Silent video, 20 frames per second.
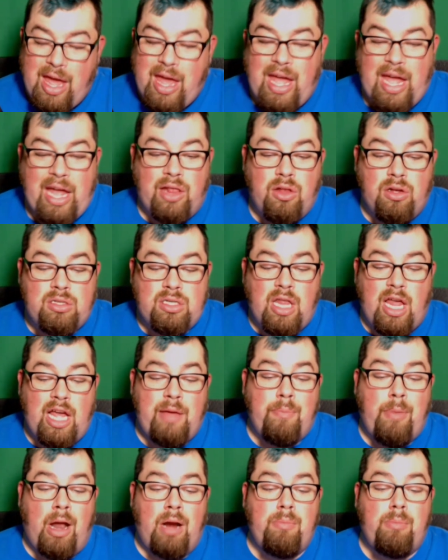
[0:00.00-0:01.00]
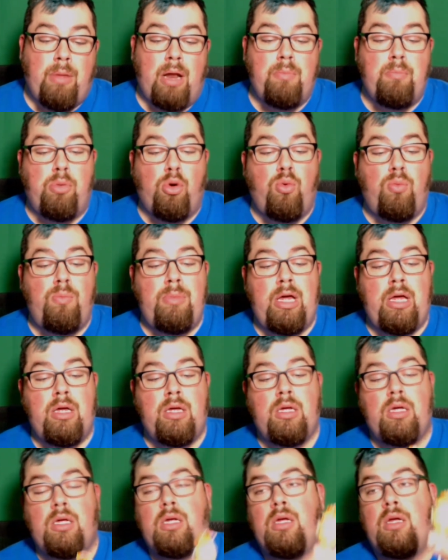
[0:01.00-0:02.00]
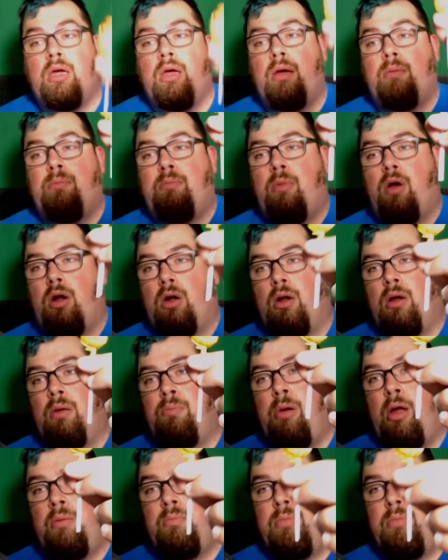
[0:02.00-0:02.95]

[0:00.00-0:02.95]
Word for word: It looks like Bon Bon Boom, or Bon